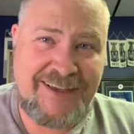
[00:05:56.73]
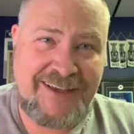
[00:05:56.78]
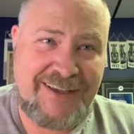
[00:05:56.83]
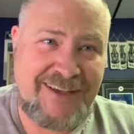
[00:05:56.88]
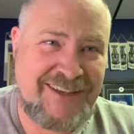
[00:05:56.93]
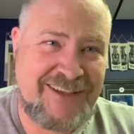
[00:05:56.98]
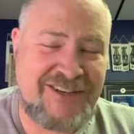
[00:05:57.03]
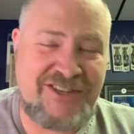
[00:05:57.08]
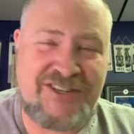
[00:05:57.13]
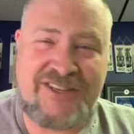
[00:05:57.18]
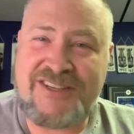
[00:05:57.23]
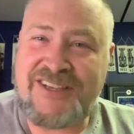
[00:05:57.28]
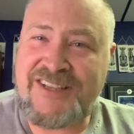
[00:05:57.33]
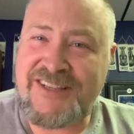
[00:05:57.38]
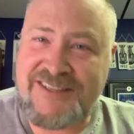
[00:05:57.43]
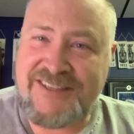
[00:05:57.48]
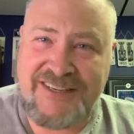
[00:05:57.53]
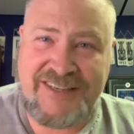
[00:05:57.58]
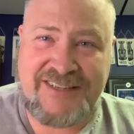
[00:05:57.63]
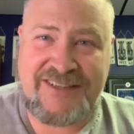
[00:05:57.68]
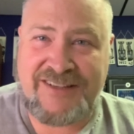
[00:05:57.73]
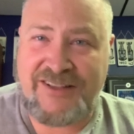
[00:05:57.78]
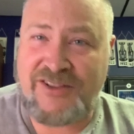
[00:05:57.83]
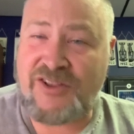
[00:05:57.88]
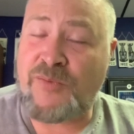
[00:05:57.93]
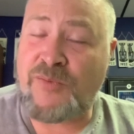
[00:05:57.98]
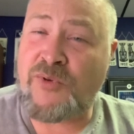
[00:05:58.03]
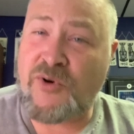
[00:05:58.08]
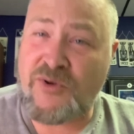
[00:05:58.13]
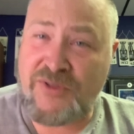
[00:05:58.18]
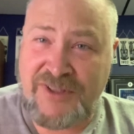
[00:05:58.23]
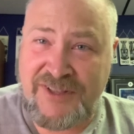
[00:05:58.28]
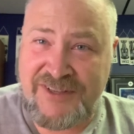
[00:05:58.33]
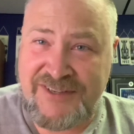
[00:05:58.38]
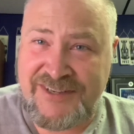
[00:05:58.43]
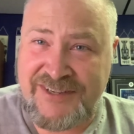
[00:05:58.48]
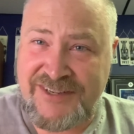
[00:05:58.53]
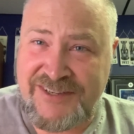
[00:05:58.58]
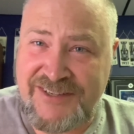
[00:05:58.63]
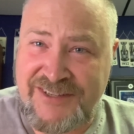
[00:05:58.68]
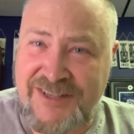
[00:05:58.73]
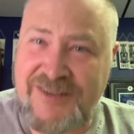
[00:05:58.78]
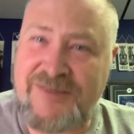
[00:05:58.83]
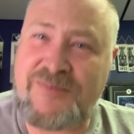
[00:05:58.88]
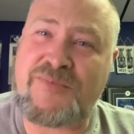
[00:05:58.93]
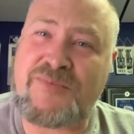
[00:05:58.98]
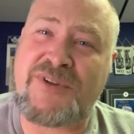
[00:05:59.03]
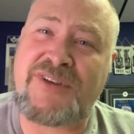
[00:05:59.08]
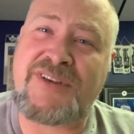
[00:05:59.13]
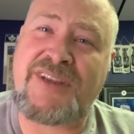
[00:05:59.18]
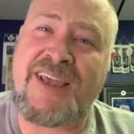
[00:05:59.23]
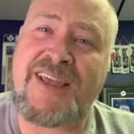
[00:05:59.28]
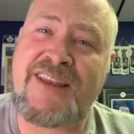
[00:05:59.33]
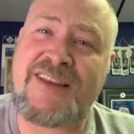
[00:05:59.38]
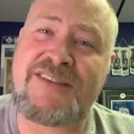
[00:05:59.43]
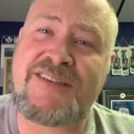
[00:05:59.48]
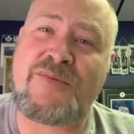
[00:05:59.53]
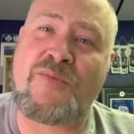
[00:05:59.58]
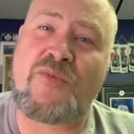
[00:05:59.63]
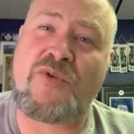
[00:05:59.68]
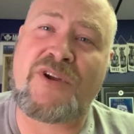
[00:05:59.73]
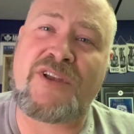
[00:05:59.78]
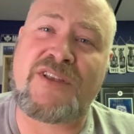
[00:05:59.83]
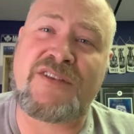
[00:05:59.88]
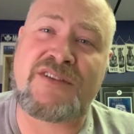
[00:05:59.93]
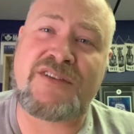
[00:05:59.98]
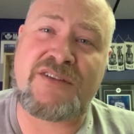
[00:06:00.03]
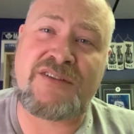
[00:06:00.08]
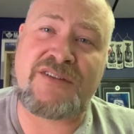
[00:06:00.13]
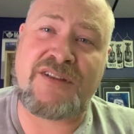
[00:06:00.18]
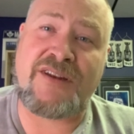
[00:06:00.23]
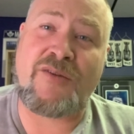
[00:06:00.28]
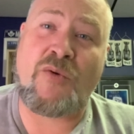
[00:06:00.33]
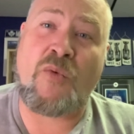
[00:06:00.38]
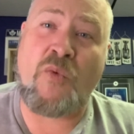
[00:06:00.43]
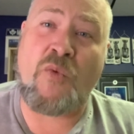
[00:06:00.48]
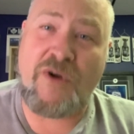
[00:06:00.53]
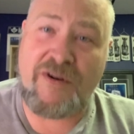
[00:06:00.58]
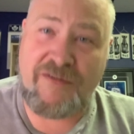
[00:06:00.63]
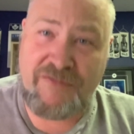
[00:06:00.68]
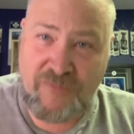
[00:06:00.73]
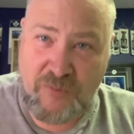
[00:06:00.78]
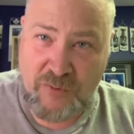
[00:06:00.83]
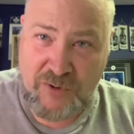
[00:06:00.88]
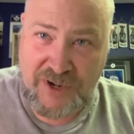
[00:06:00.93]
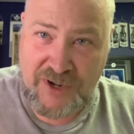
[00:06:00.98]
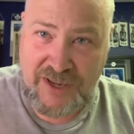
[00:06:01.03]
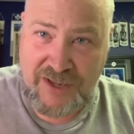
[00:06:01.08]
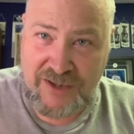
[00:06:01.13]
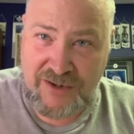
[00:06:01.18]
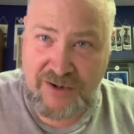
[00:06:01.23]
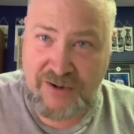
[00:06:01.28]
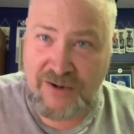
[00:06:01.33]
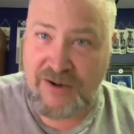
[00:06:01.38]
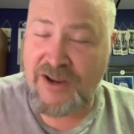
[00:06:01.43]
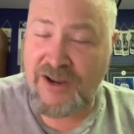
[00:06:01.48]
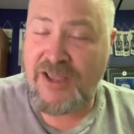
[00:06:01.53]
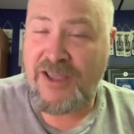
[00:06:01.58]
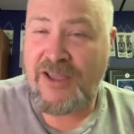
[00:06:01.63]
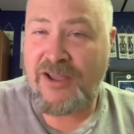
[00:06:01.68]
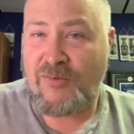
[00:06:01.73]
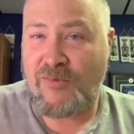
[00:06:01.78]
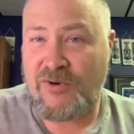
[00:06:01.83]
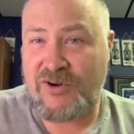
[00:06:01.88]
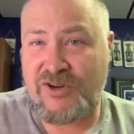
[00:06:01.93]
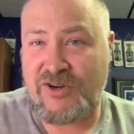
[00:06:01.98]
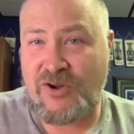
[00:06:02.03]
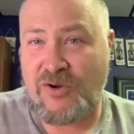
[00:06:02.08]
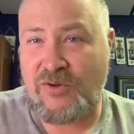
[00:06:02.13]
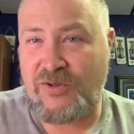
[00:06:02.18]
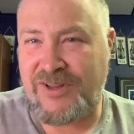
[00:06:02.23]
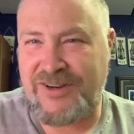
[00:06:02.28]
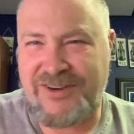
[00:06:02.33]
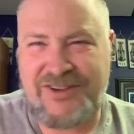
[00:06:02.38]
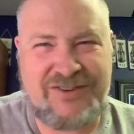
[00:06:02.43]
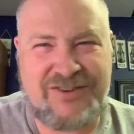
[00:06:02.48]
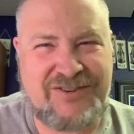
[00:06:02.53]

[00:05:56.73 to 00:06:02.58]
He's just consistent. They're both consistent, but Hatta's a more consistent 140 hitter. Where Dolan,